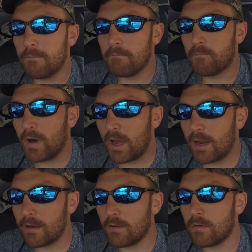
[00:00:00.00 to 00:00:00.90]

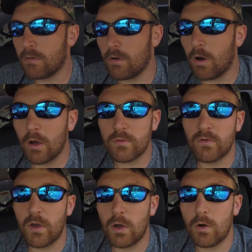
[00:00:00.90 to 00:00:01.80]
but
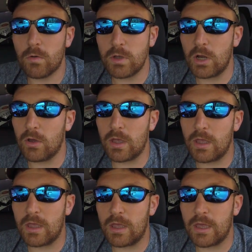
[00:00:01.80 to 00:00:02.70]
also, you know,
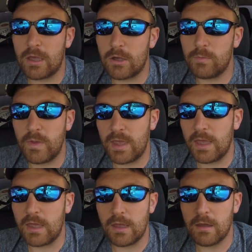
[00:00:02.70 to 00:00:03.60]
it could
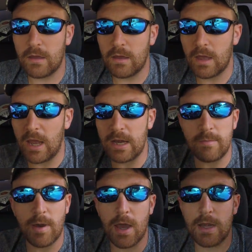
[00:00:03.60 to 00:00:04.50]
be
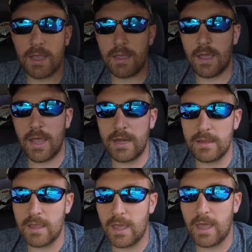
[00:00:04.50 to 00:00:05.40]
anybody, any
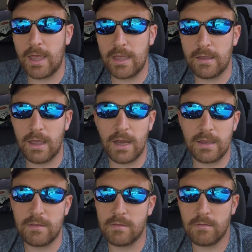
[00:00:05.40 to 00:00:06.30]
day, any
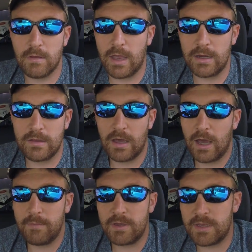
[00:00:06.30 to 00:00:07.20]

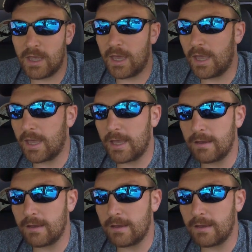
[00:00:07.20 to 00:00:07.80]
time of day,